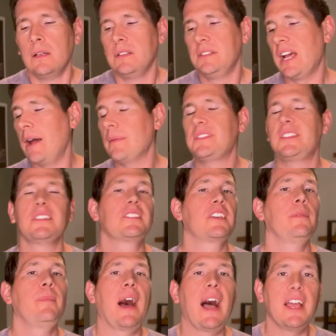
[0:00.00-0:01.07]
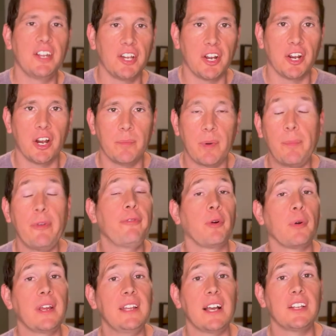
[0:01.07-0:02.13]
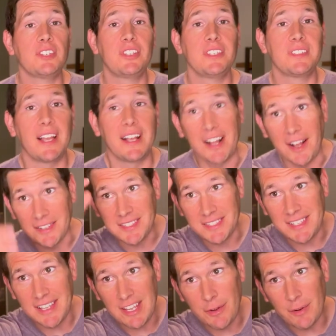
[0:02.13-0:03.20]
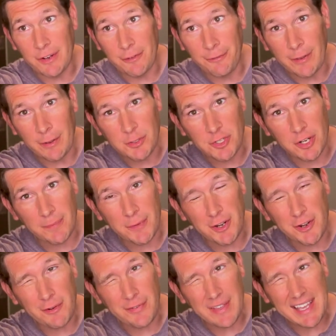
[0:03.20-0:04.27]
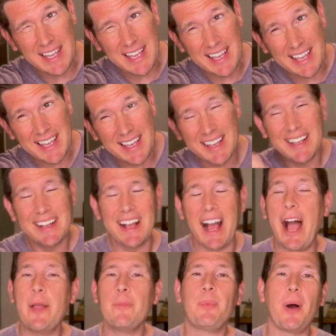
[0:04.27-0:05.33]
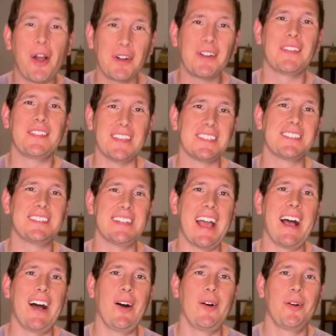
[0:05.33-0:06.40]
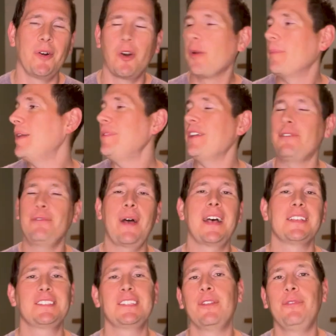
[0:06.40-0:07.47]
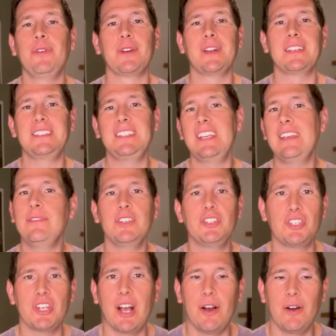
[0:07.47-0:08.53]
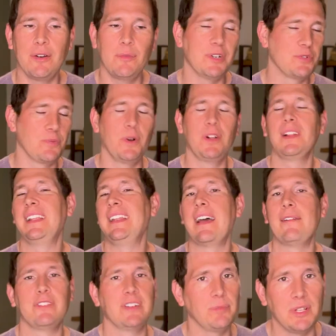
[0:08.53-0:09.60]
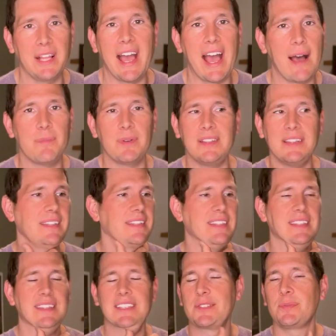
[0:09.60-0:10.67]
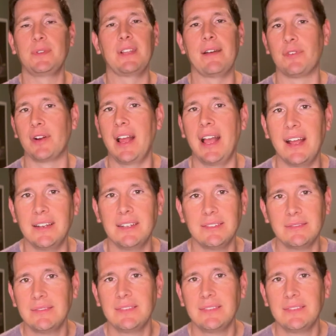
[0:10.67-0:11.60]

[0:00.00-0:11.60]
Dom says goodbye to her, but before he does, she's like, I'll see you in a future movie. I'm part of this now. Or maybe a Fast and the Furious TV show, which will inevitably happen. This will never end.